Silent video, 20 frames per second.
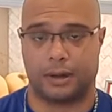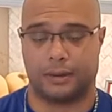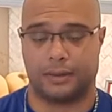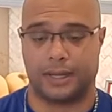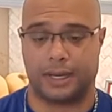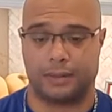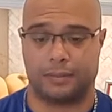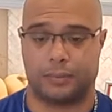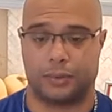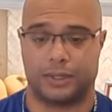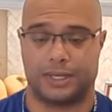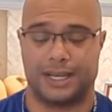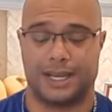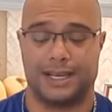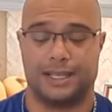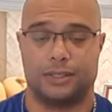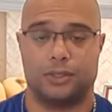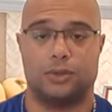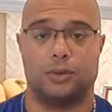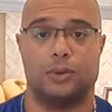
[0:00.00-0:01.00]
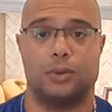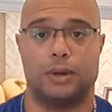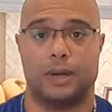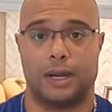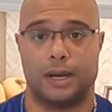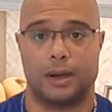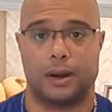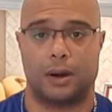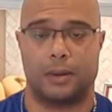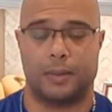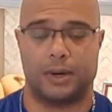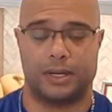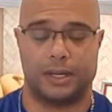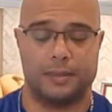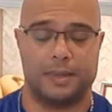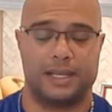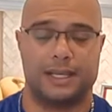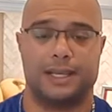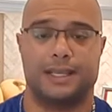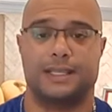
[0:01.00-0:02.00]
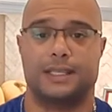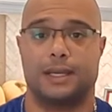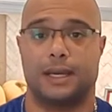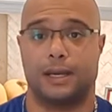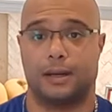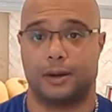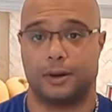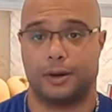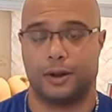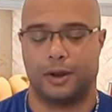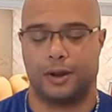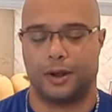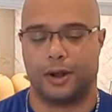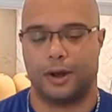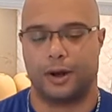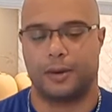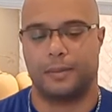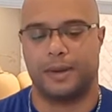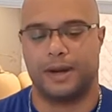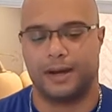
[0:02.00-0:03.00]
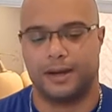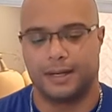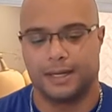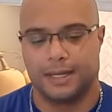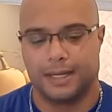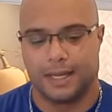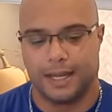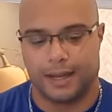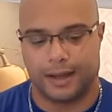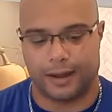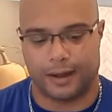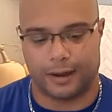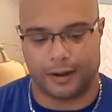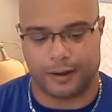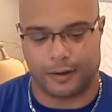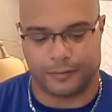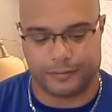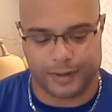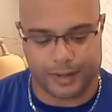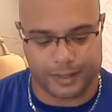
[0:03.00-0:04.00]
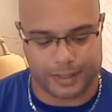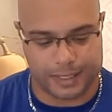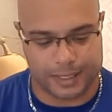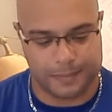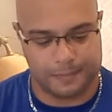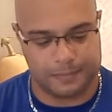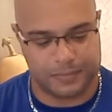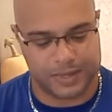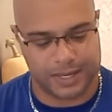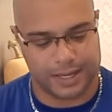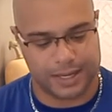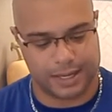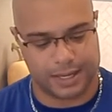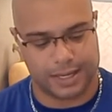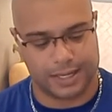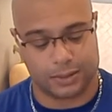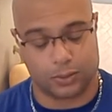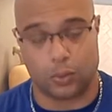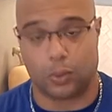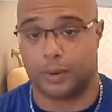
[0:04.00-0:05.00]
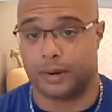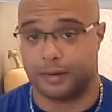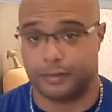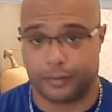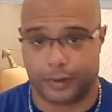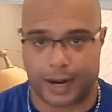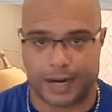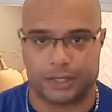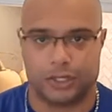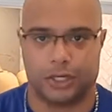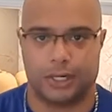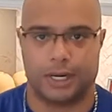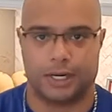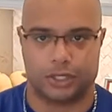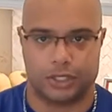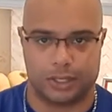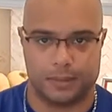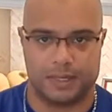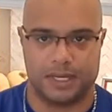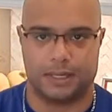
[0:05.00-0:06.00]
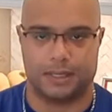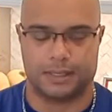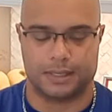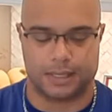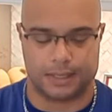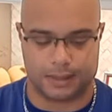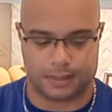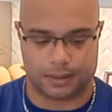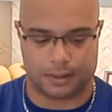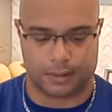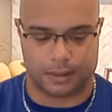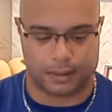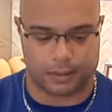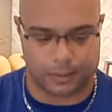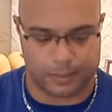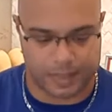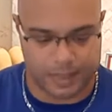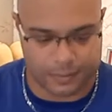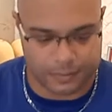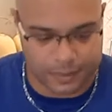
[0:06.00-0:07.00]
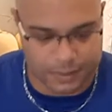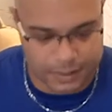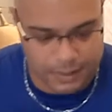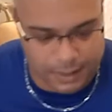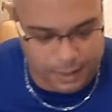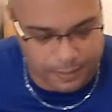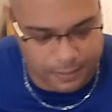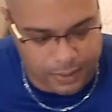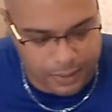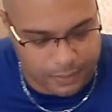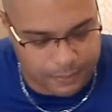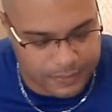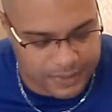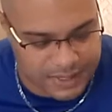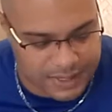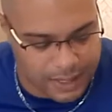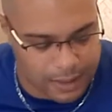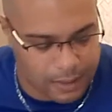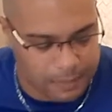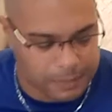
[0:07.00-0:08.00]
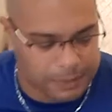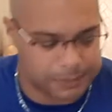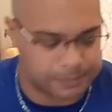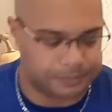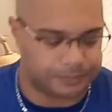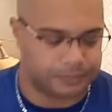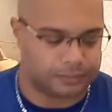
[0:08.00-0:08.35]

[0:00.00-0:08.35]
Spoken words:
that pertains to an Arrma Limitless and an Arrma Felony is, or Infraction actually, because that's a little bit of the same setup,